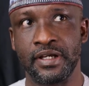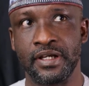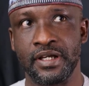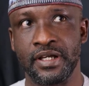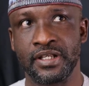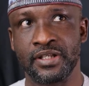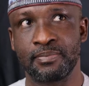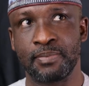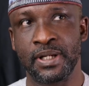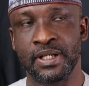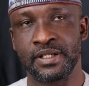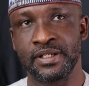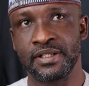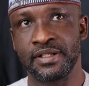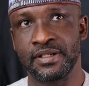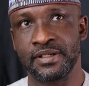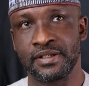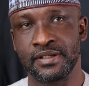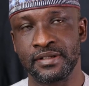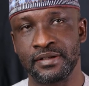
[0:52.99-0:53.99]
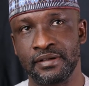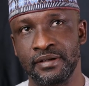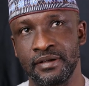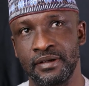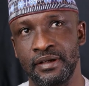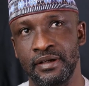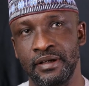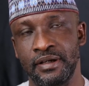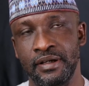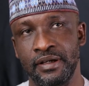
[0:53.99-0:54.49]
expertise,
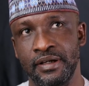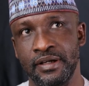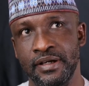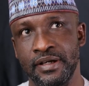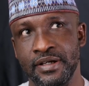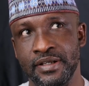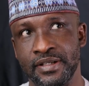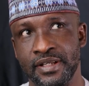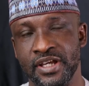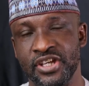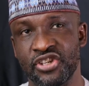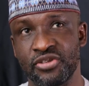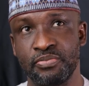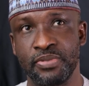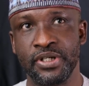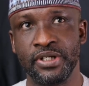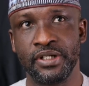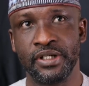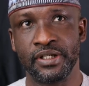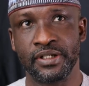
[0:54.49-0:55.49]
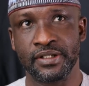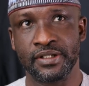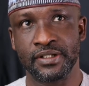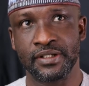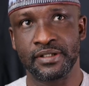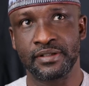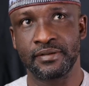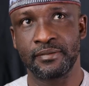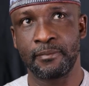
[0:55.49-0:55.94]
his experience,